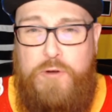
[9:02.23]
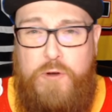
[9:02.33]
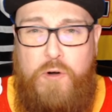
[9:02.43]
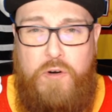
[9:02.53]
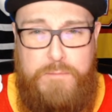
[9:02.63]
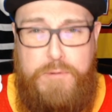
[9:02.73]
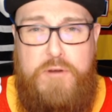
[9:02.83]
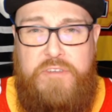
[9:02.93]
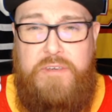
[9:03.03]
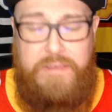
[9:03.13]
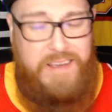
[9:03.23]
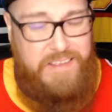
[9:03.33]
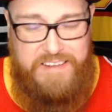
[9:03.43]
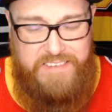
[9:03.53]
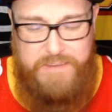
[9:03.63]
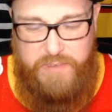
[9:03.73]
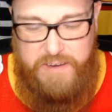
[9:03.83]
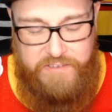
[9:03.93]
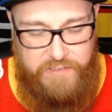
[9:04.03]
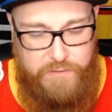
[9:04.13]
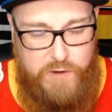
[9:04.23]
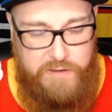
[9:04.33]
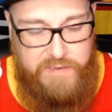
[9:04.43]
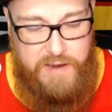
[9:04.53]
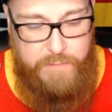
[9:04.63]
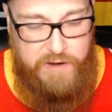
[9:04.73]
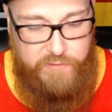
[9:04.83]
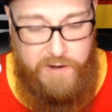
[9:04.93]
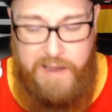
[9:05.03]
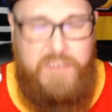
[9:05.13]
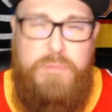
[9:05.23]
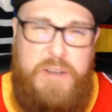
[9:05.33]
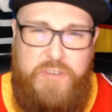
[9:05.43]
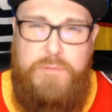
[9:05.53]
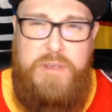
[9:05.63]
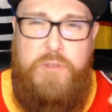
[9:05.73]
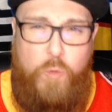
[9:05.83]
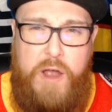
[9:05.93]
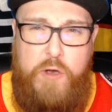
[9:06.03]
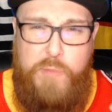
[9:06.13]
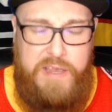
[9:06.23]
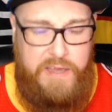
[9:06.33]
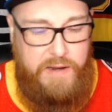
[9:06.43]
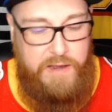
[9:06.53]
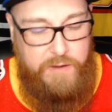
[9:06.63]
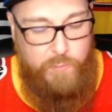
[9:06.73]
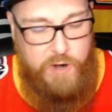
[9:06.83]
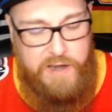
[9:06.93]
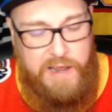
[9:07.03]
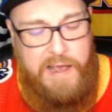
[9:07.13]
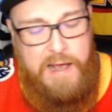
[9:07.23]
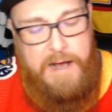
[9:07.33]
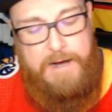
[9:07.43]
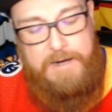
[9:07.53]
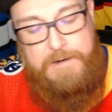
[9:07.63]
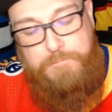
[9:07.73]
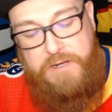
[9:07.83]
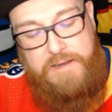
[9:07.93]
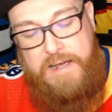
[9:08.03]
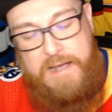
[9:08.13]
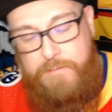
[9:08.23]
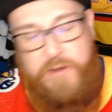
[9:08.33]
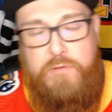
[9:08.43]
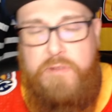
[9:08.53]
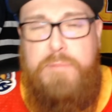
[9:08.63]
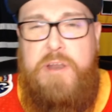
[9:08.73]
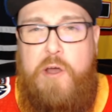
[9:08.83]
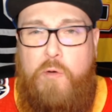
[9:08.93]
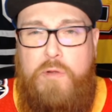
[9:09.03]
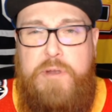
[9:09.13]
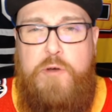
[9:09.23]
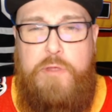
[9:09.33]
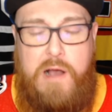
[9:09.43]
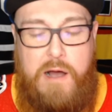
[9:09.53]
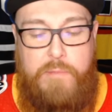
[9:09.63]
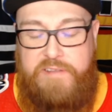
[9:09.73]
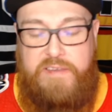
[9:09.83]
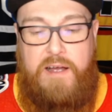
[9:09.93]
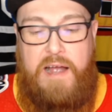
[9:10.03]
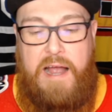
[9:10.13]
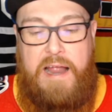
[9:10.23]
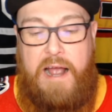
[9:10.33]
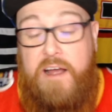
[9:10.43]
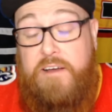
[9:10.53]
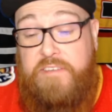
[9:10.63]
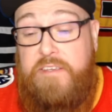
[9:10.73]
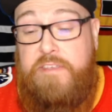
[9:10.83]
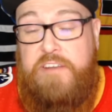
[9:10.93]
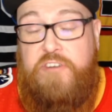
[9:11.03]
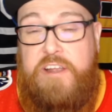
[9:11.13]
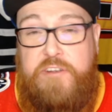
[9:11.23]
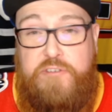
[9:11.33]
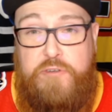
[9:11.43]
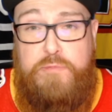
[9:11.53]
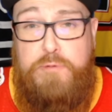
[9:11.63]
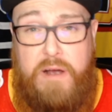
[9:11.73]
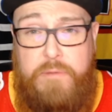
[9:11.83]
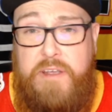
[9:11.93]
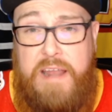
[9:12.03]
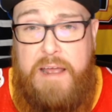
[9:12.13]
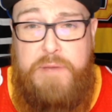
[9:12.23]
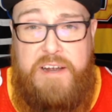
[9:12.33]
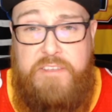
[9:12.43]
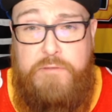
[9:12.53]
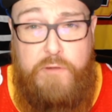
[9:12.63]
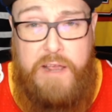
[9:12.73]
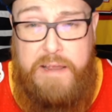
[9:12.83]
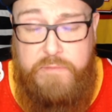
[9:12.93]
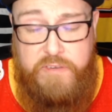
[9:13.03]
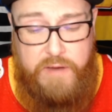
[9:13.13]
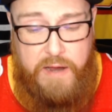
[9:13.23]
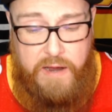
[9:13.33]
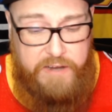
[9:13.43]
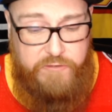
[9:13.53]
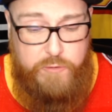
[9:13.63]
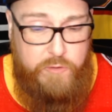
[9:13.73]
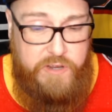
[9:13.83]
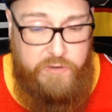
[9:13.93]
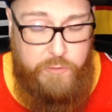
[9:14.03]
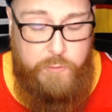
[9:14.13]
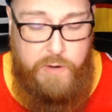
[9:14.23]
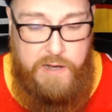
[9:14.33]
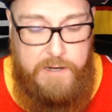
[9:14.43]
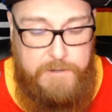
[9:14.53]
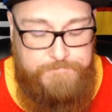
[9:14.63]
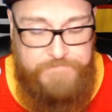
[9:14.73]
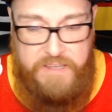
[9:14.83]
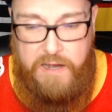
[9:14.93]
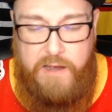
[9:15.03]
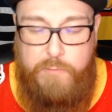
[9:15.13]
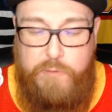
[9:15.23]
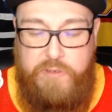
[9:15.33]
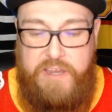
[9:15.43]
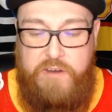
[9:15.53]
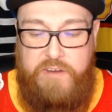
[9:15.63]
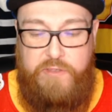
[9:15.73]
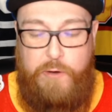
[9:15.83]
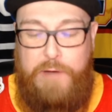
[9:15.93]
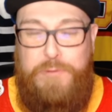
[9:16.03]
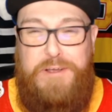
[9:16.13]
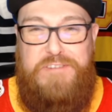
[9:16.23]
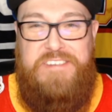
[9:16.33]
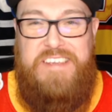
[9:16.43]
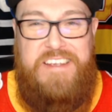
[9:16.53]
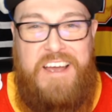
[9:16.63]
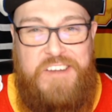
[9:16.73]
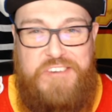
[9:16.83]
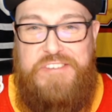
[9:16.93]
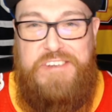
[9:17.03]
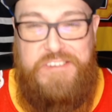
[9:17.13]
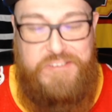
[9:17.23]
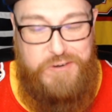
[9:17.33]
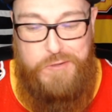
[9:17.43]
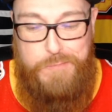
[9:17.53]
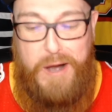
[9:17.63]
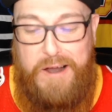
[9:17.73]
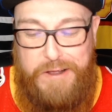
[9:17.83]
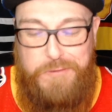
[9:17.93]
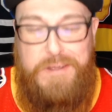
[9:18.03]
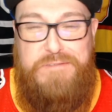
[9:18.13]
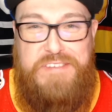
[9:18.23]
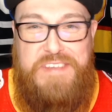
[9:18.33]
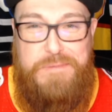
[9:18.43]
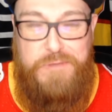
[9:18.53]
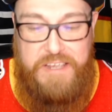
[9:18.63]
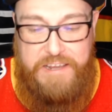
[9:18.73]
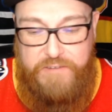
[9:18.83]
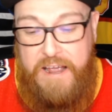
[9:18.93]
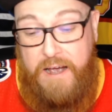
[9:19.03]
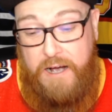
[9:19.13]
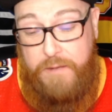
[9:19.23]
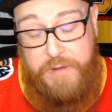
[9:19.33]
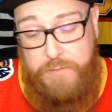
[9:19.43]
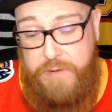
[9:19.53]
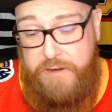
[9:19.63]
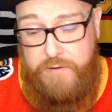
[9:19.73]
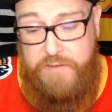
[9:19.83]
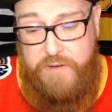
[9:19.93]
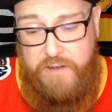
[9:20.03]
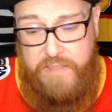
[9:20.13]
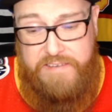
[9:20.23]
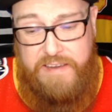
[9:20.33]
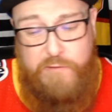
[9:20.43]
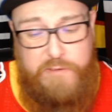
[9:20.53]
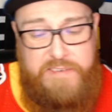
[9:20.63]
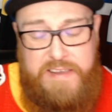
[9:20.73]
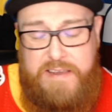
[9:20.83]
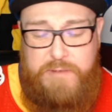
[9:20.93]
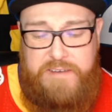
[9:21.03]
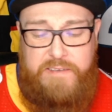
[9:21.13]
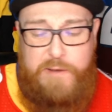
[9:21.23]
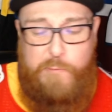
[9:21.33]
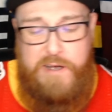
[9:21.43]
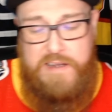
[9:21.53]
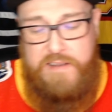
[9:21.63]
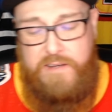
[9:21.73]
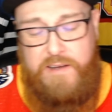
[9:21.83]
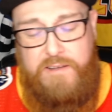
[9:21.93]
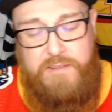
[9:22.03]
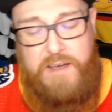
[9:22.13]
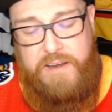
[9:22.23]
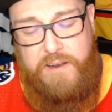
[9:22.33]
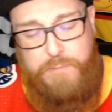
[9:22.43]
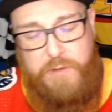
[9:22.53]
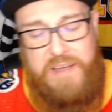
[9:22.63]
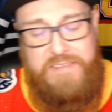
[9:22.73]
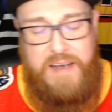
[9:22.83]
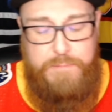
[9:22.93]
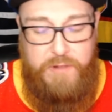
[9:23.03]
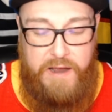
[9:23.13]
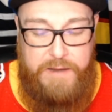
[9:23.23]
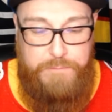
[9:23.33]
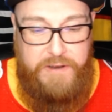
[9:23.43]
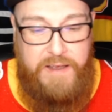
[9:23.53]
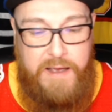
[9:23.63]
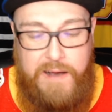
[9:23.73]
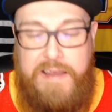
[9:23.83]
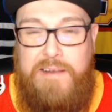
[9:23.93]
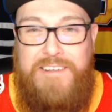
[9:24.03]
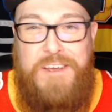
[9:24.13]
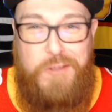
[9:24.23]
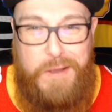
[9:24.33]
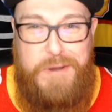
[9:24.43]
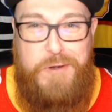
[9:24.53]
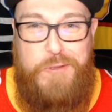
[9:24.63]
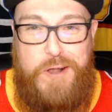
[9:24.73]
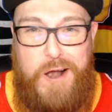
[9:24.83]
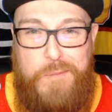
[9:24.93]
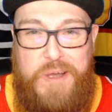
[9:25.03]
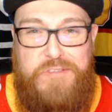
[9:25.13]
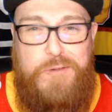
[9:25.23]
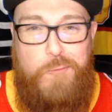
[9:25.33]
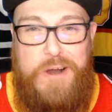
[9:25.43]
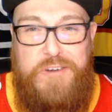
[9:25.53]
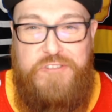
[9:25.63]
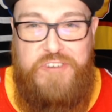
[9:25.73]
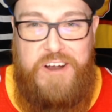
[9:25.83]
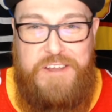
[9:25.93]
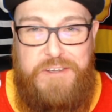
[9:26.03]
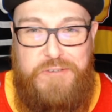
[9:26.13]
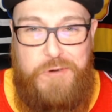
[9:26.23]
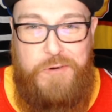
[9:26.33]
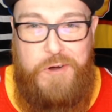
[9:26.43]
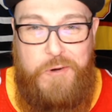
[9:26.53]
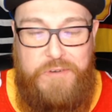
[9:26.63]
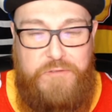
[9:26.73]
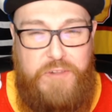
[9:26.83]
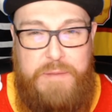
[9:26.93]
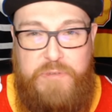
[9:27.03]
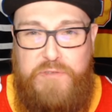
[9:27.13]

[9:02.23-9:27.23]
a goal in person. That seems like just the funnest time ever, especially being the Wyoming kid I am, right? But you know, let me know. Let me know in the comments. I honestly think Johnny Gaudreau is probably going to head back to the Flames. I truly do. I'm really curious, though. I would love to see, just to stir the pot, I would love to see him leave. He would be a great fit on that Devils team, I tell you what, lining up on that top line. But again, let me know in the comments, where's Johnny Gaudreau going? Flames